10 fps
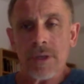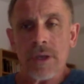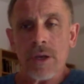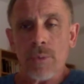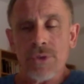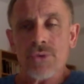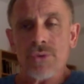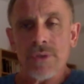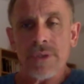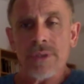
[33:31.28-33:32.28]
go
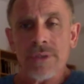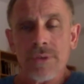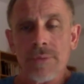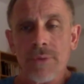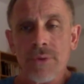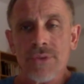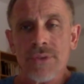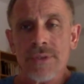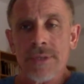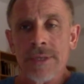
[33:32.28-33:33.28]
into the
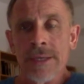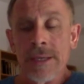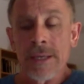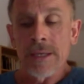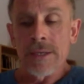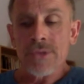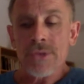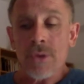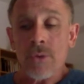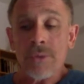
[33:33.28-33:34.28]
process?
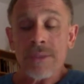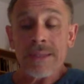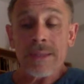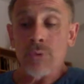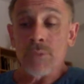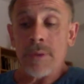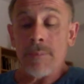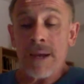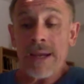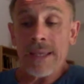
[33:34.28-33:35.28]
So that would be
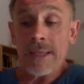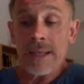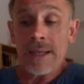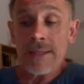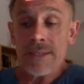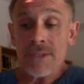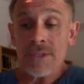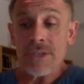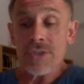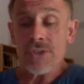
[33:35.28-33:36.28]
my kind of
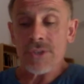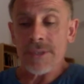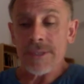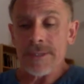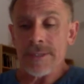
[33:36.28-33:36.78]
suggestion